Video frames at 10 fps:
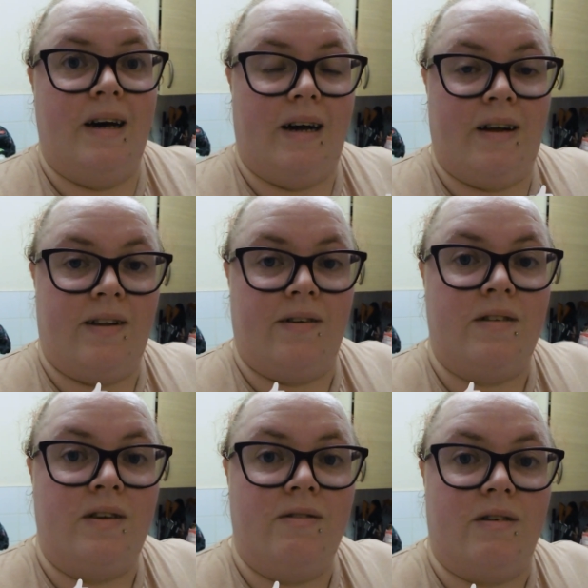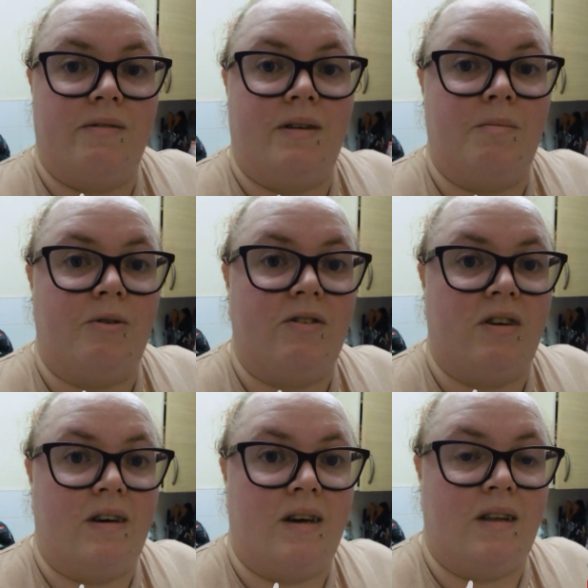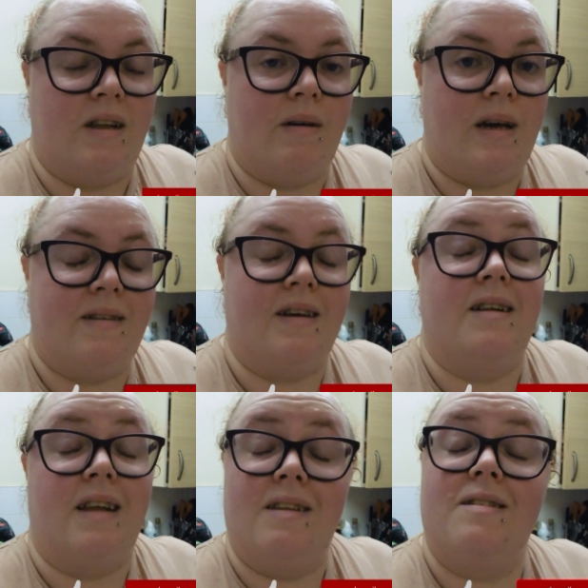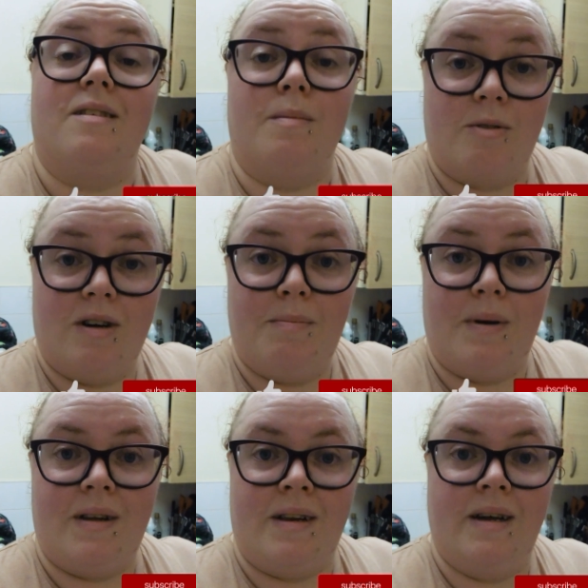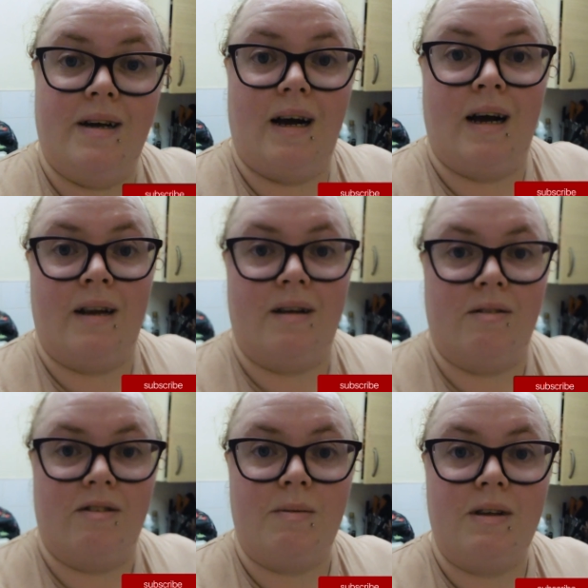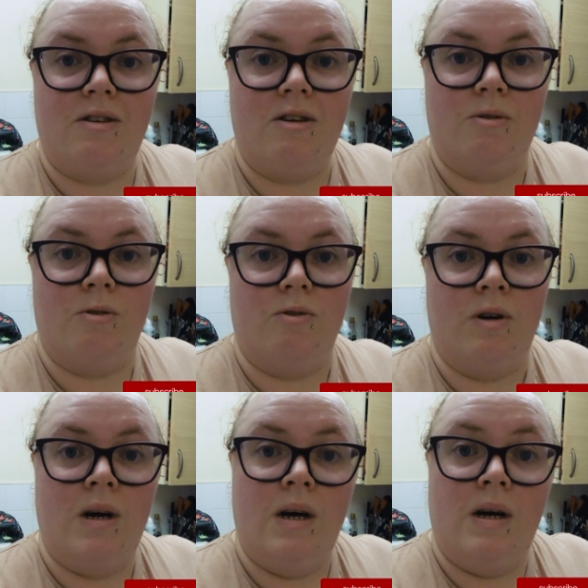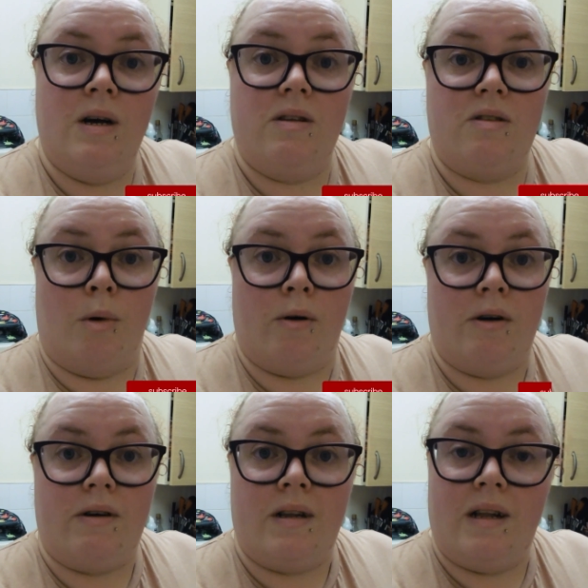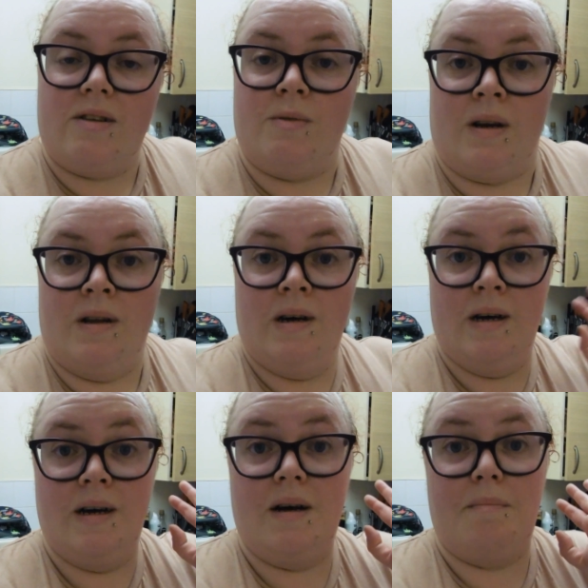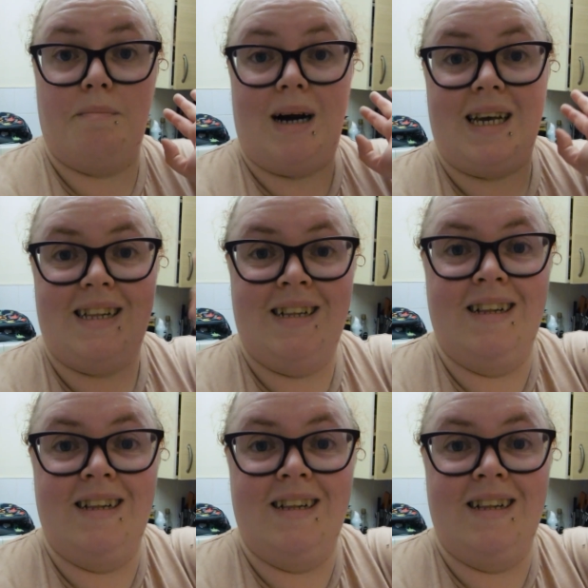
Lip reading: And if you're new, I'd really appreciate you hitting that subscribe button. And I will speak to you all tomorrow in the next one. Bye!